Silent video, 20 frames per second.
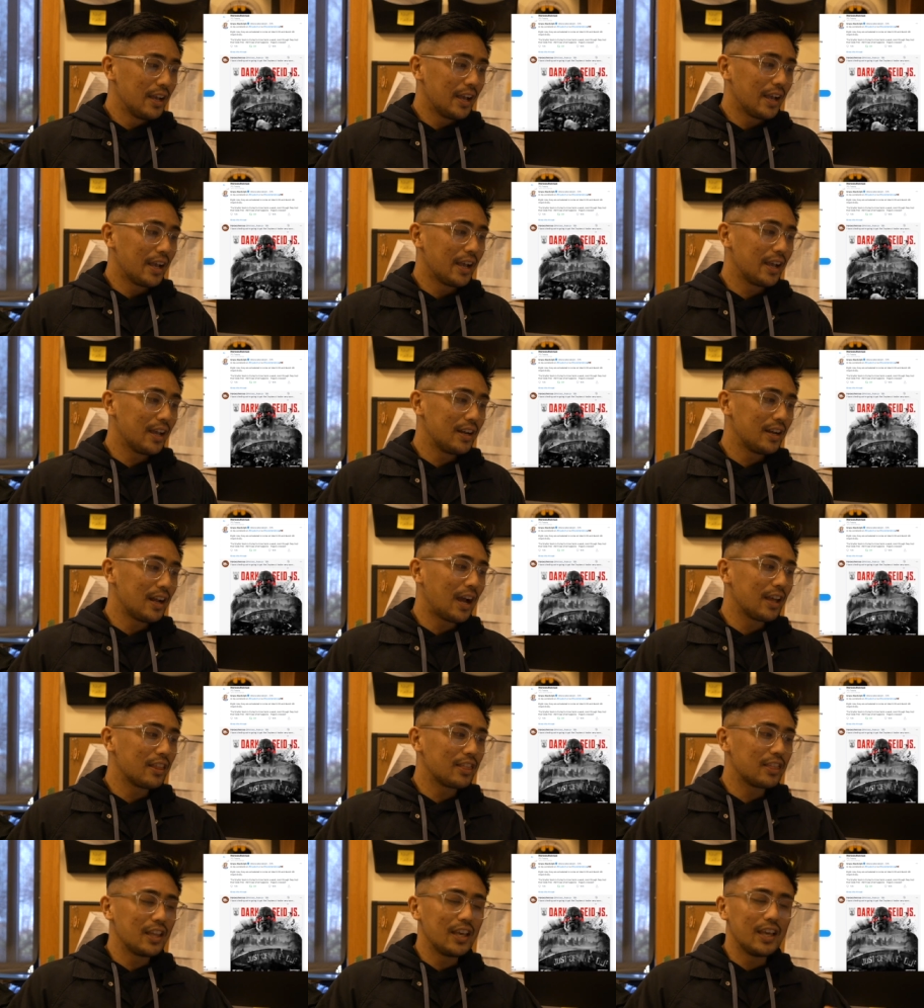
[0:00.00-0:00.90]
And
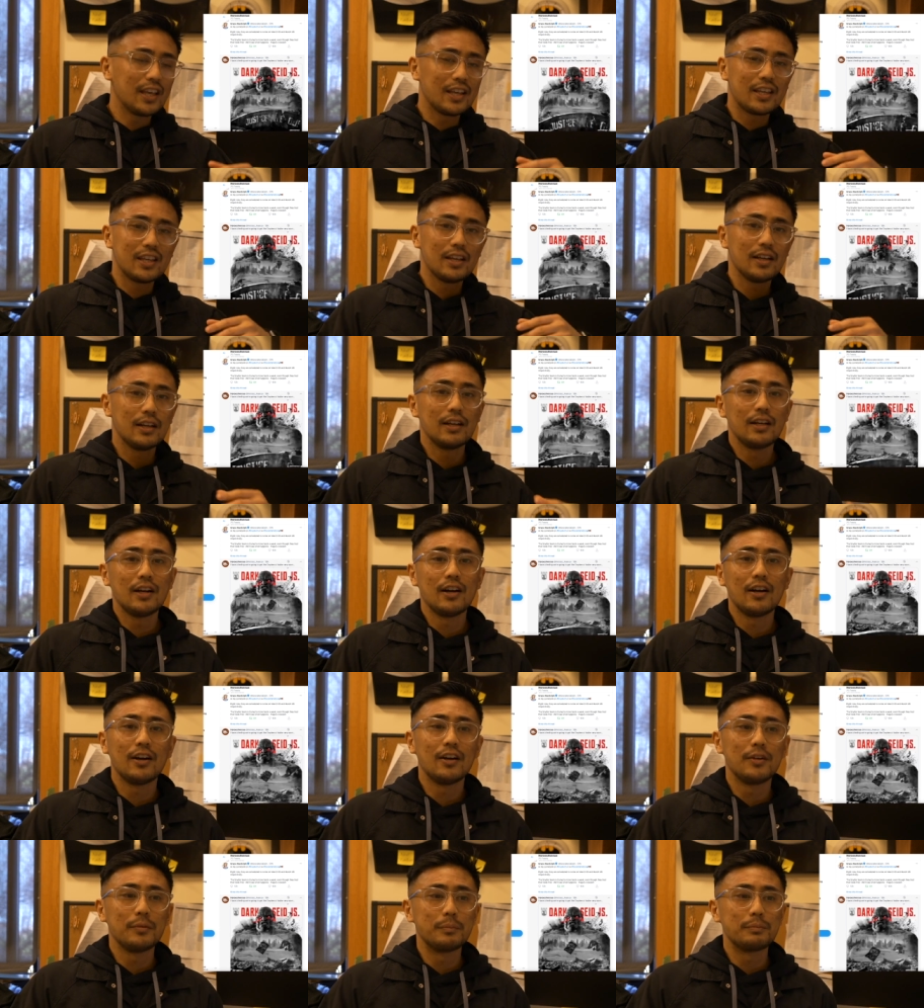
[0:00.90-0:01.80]
I think
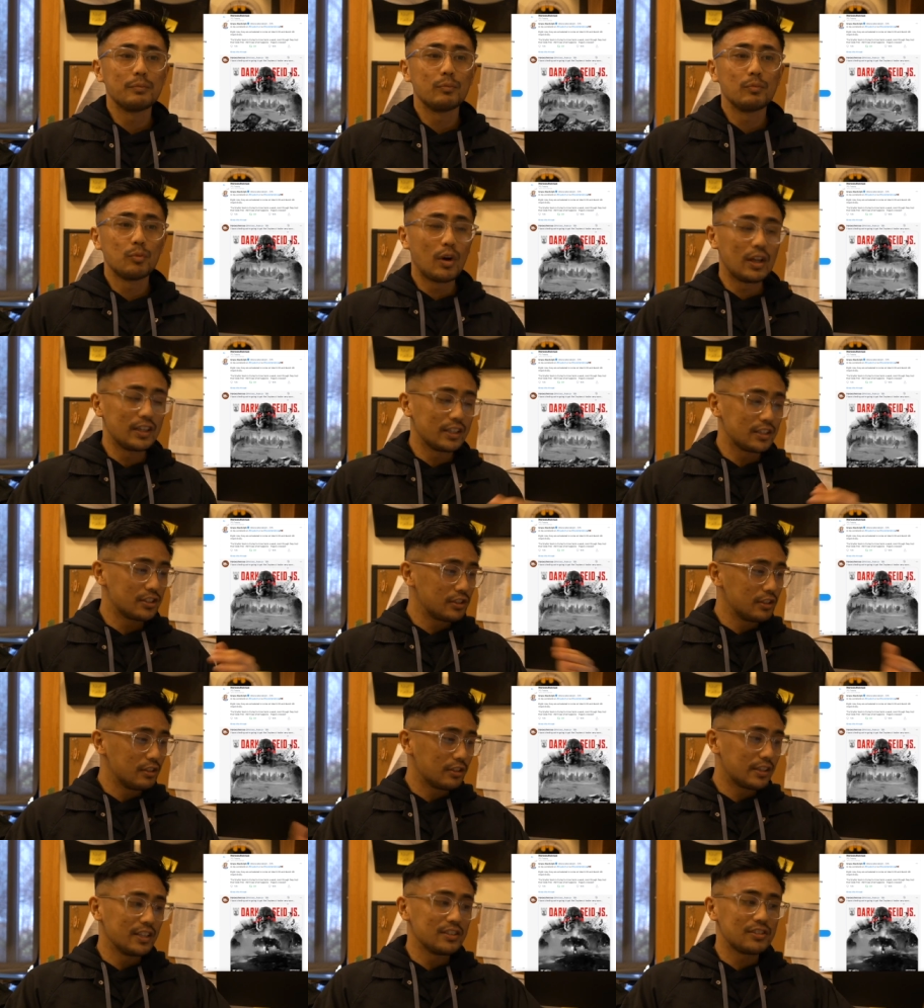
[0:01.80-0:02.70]
um, while it
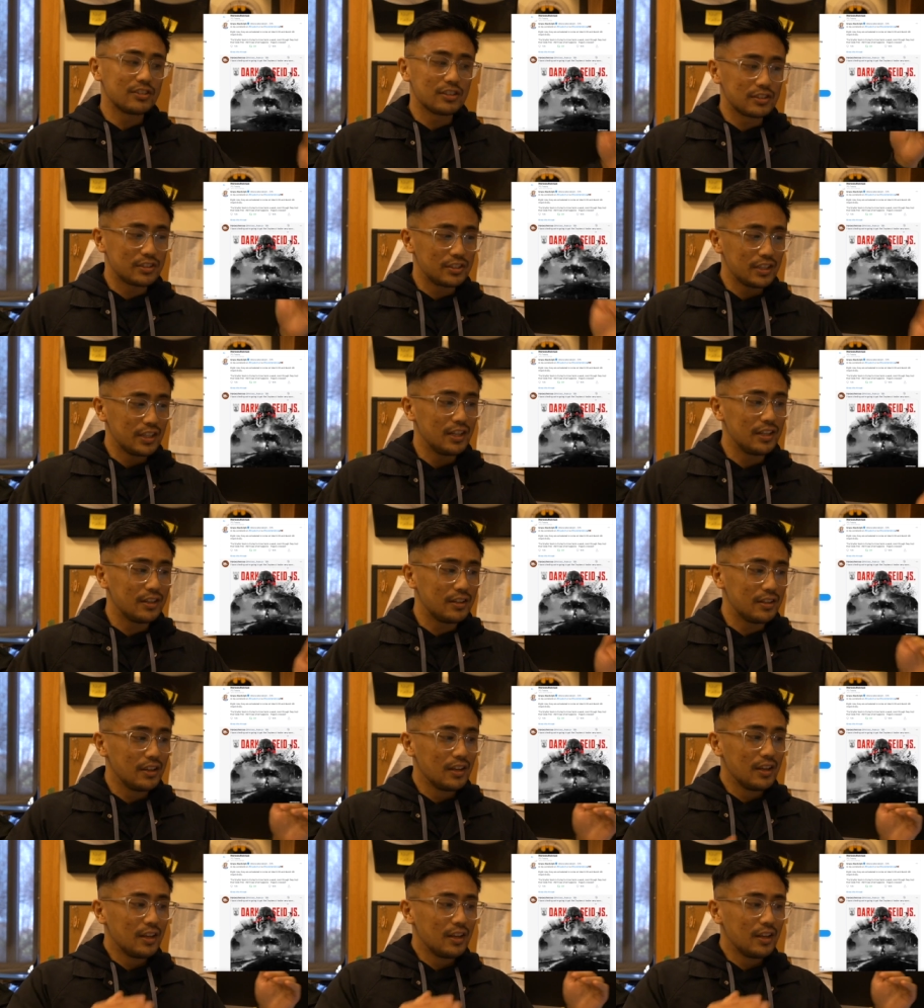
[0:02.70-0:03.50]
still can succeed,